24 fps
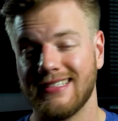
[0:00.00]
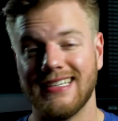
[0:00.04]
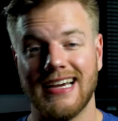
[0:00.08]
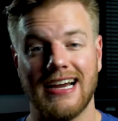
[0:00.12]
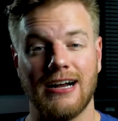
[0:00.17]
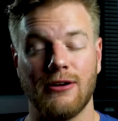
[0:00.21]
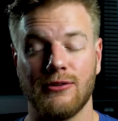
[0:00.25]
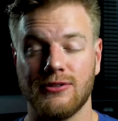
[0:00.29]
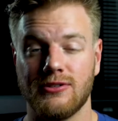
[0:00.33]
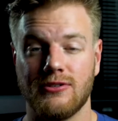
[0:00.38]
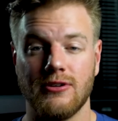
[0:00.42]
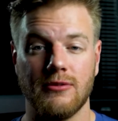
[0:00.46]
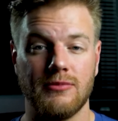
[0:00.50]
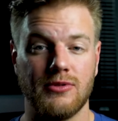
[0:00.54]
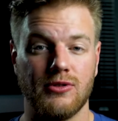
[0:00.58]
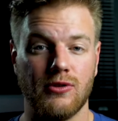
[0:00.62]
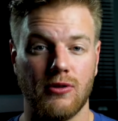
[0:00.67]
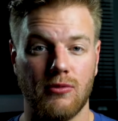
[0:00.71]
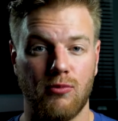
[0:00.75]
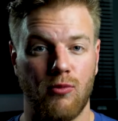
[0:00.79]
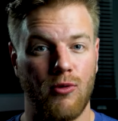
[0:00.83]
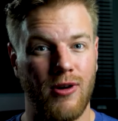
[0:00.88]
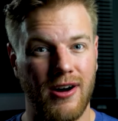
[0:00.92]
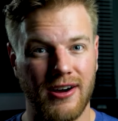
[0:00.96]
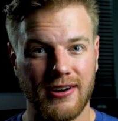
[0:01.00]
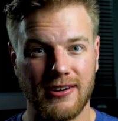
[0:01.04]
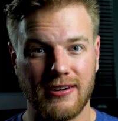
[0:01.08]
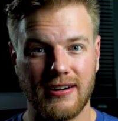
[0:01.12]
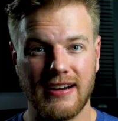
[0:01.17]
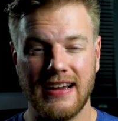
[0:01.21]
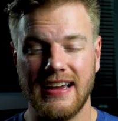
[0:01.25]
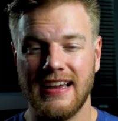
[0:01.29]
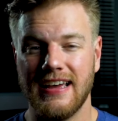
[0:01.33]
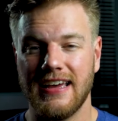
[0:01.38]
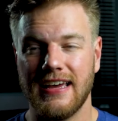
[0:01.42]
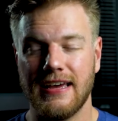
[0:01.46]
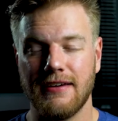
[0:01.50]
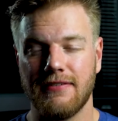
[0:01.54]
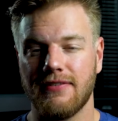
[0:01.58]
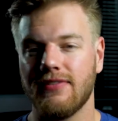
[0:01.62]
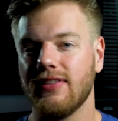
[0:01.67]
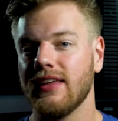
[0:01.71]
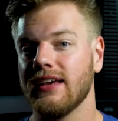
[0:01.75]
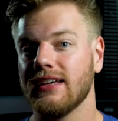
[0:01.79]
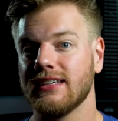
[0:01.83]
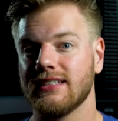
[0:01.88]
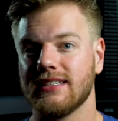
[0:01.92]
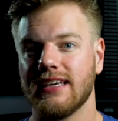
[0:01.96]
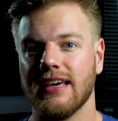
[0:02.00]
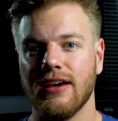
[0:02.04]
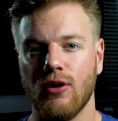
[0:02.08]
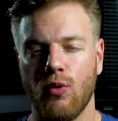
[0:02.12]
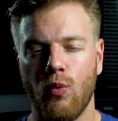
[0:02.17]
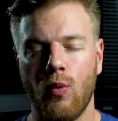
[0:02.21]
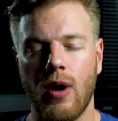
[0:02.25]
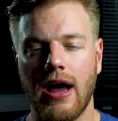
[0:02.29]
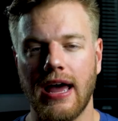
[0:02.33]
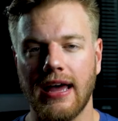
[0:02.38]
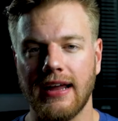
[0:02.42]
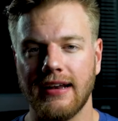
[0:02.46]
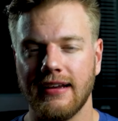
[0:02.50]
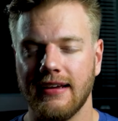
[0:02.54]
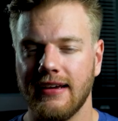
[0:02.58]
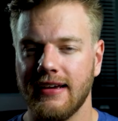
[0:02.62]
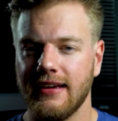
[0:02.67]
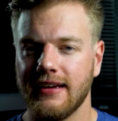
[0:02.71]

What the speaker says: towels to absorb water if things get wet.